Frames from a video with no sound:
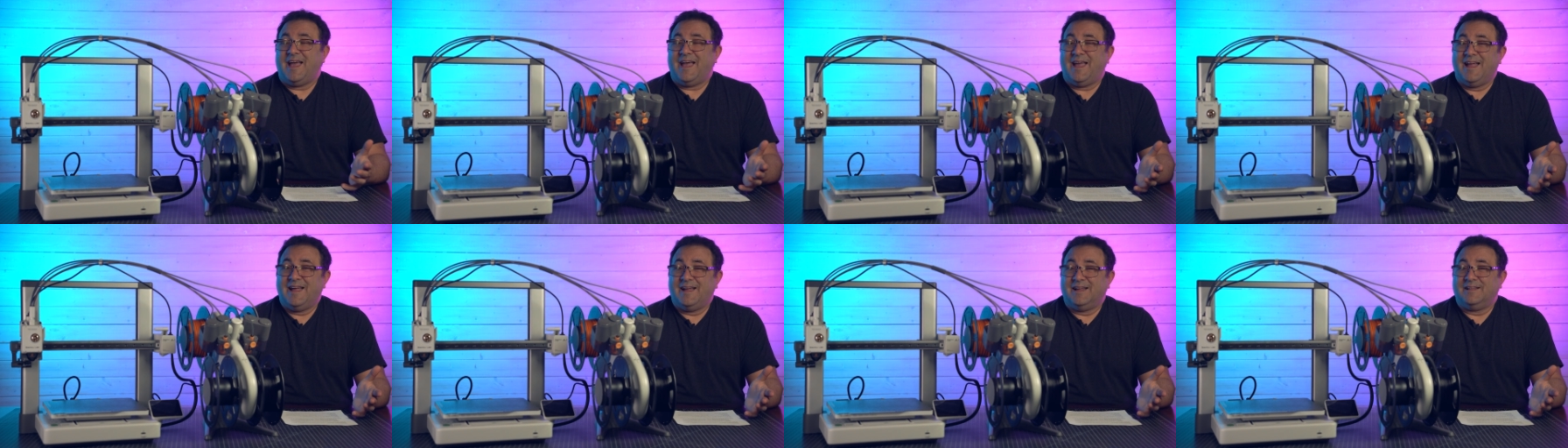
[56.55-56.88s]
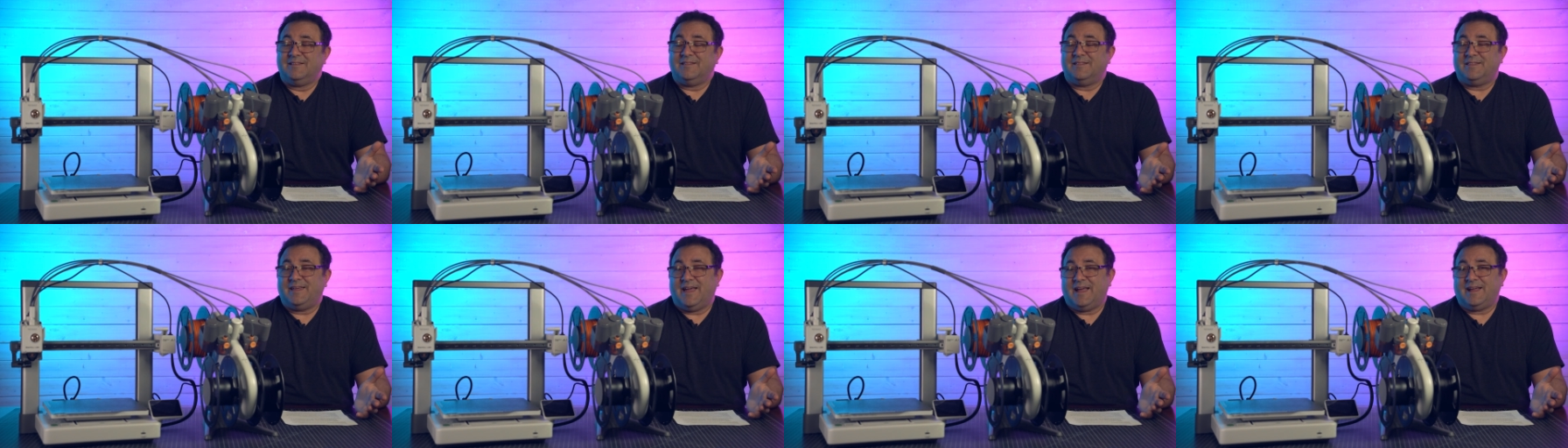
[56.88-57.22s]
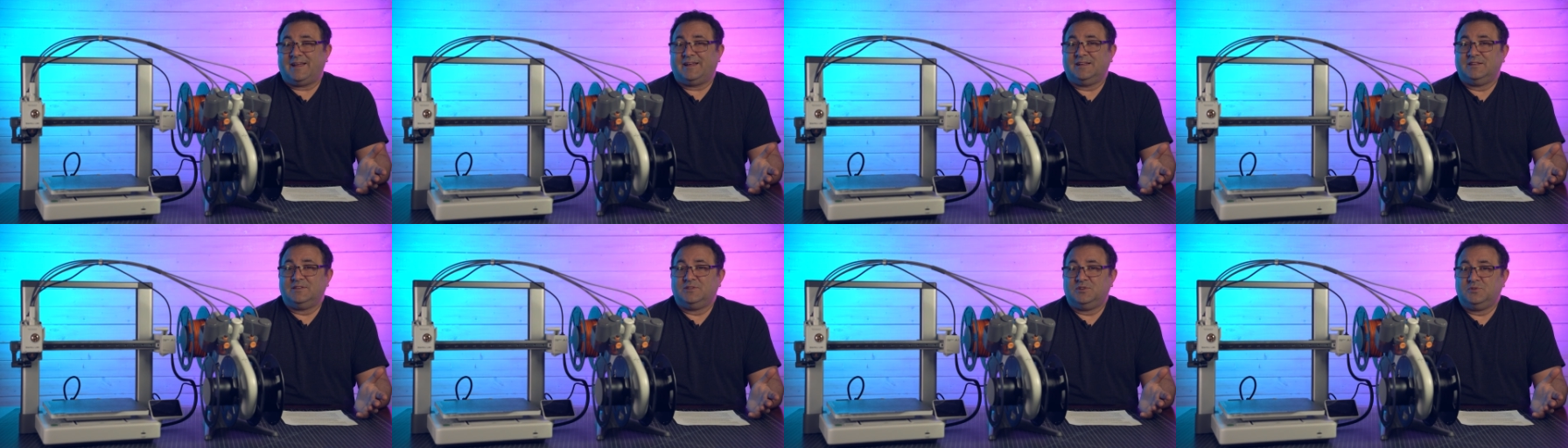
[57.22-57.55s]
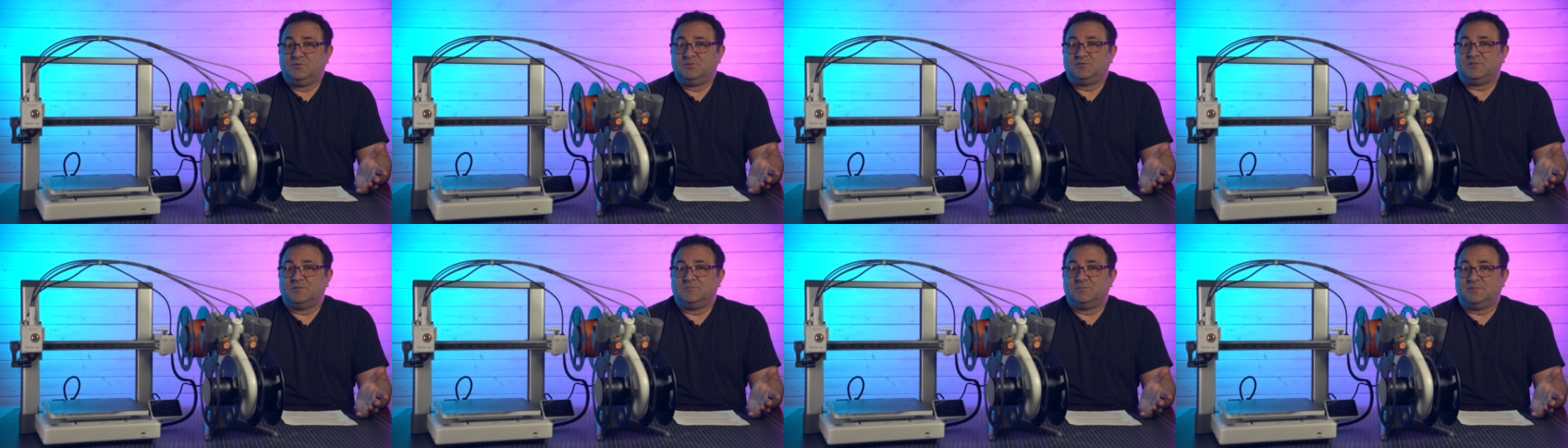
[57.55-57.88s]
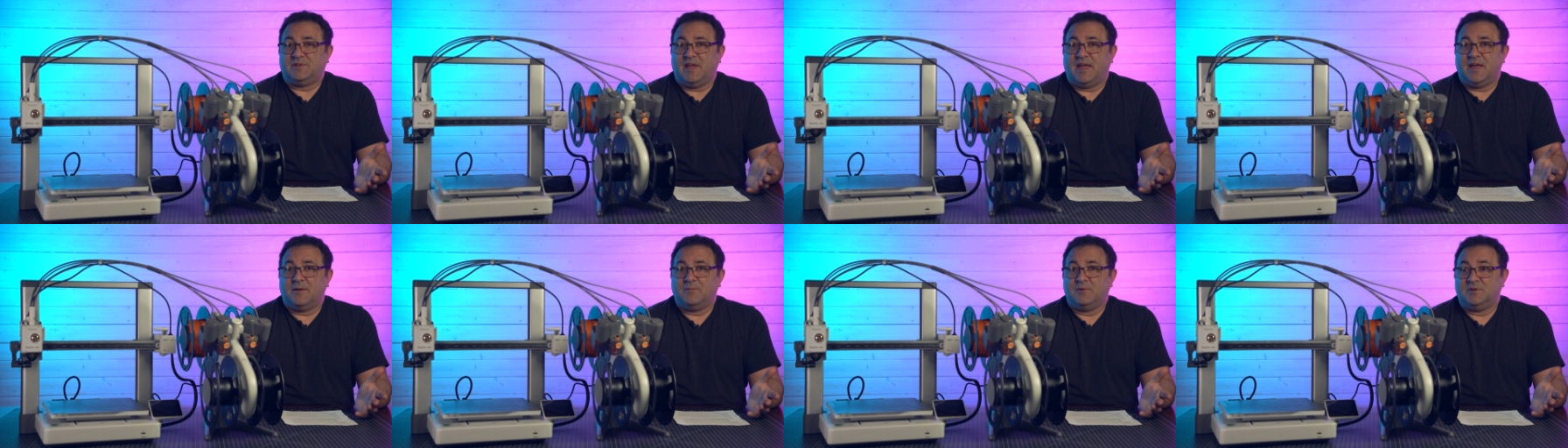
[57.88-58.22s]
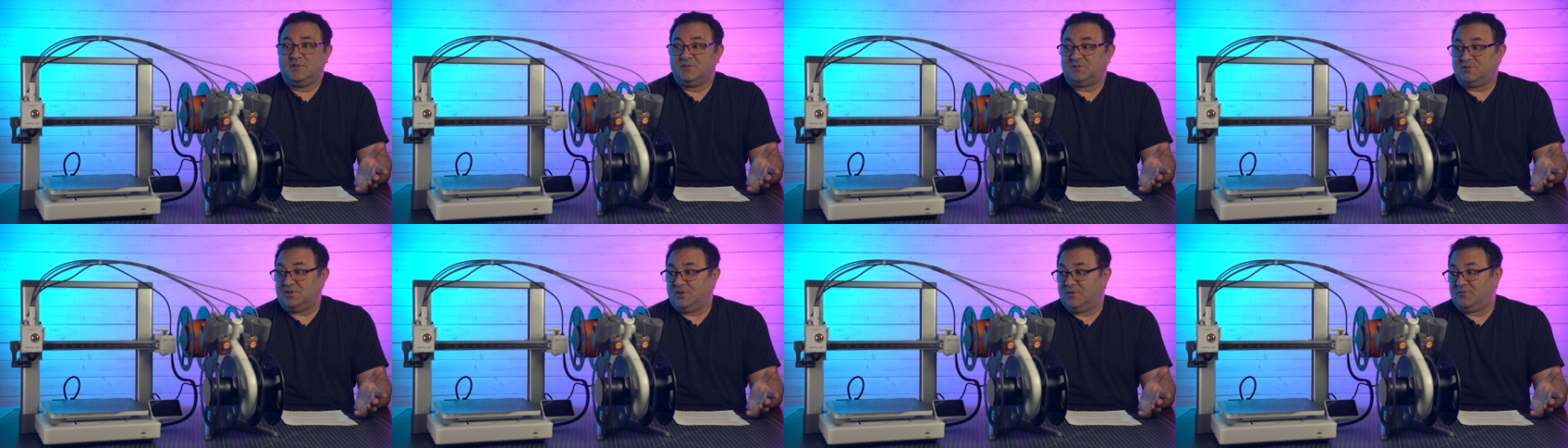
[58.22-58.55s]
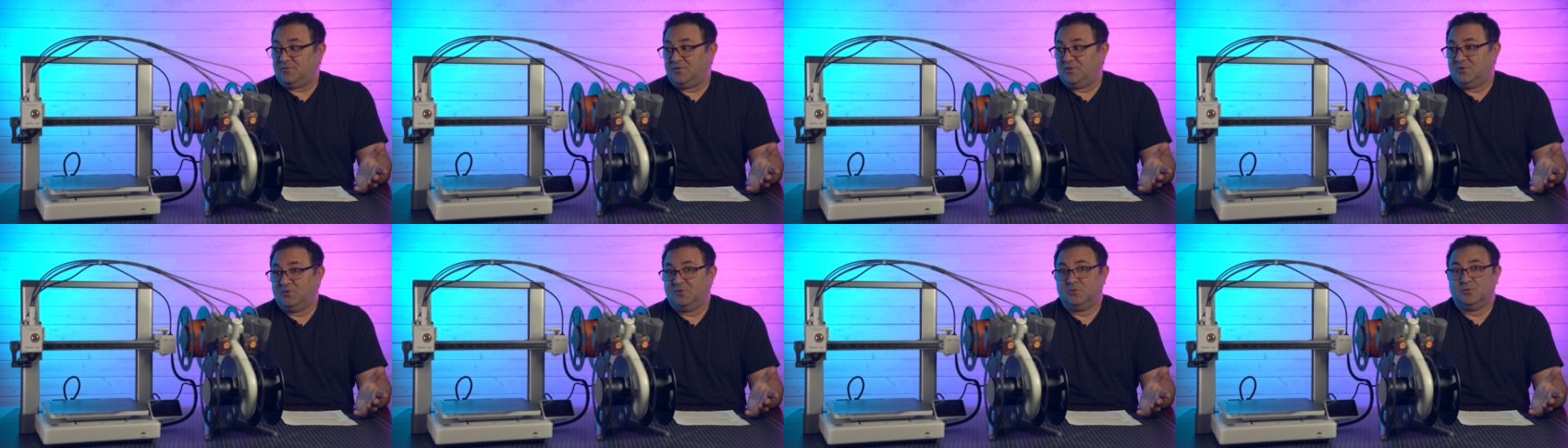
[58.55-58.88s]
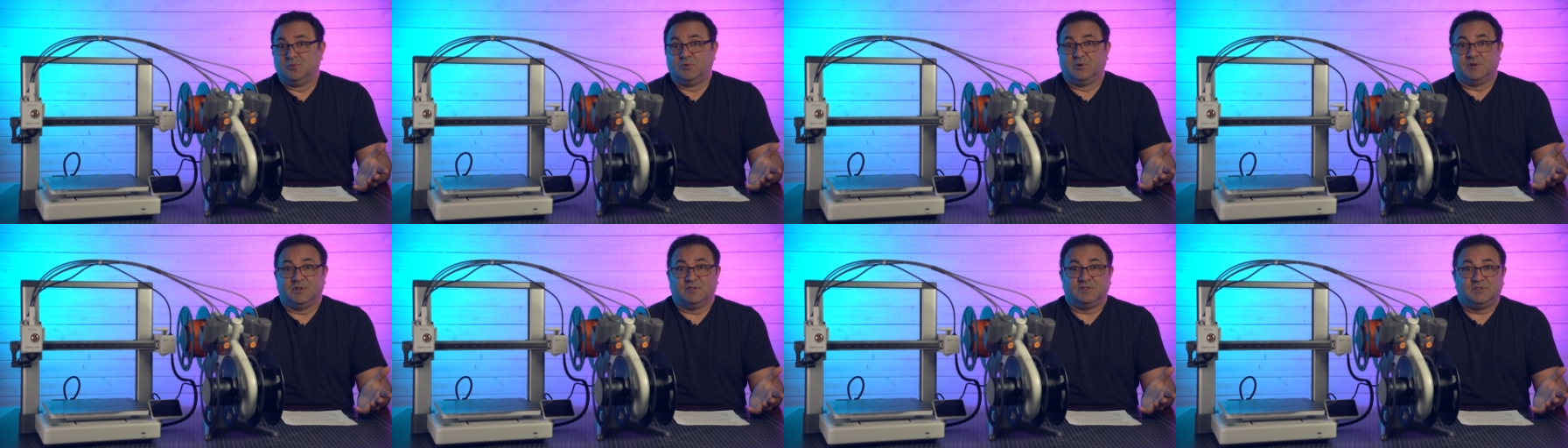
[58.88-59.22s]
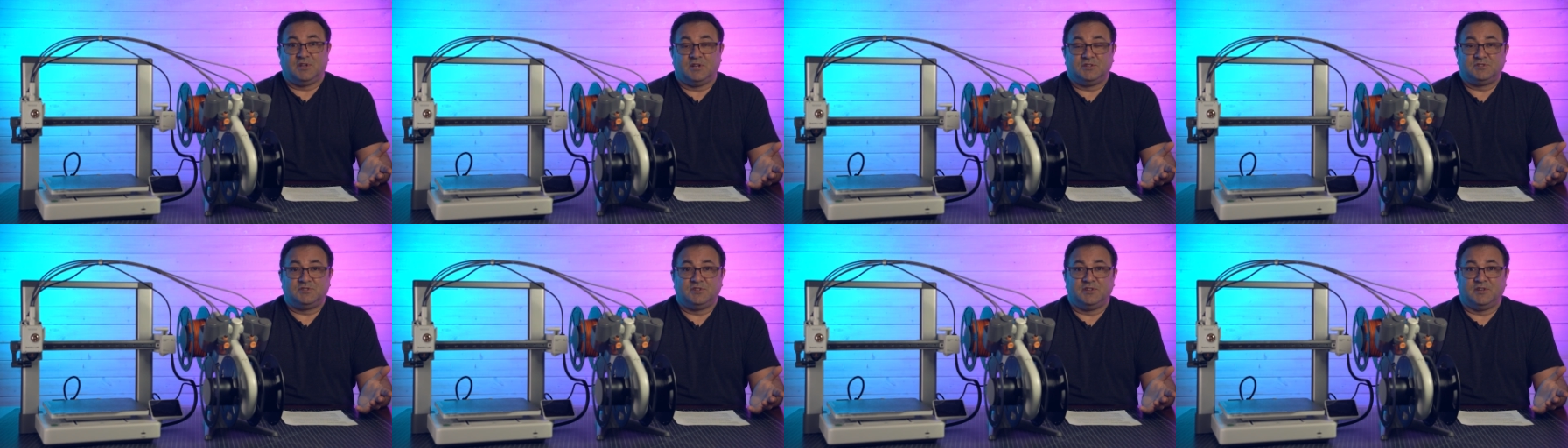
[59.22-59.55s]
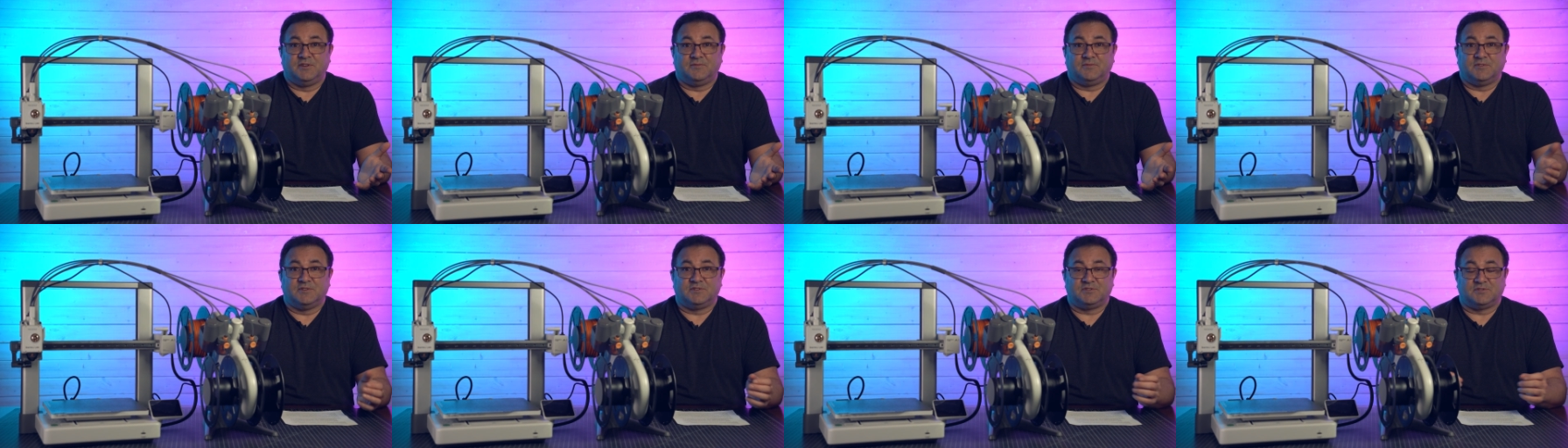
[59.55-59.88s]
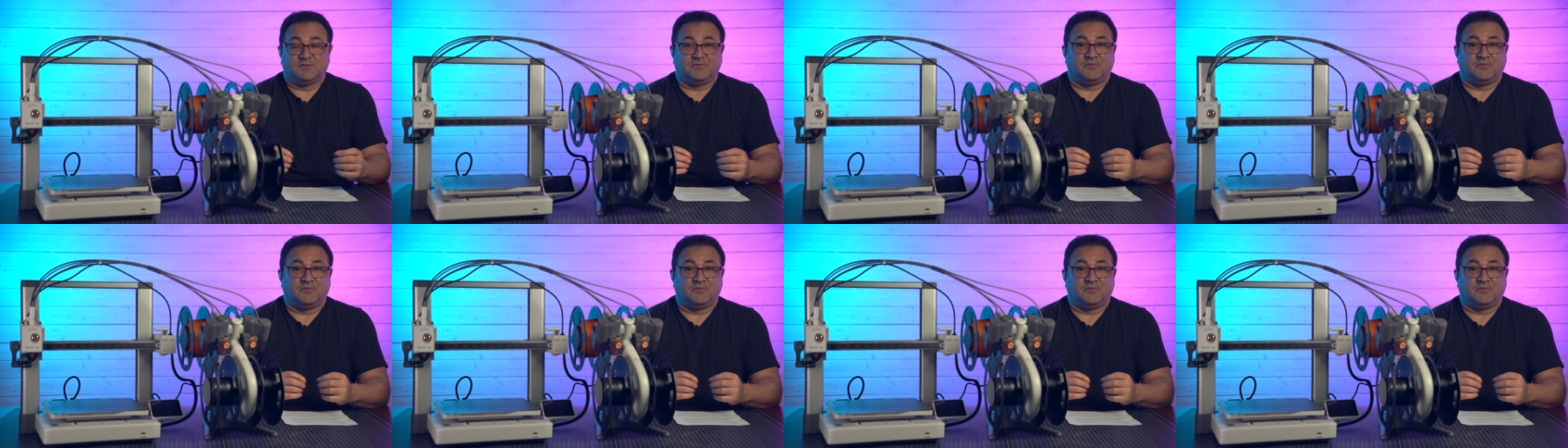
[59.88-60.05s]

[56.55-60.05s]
And that can do some damage if you were to touch it, if it's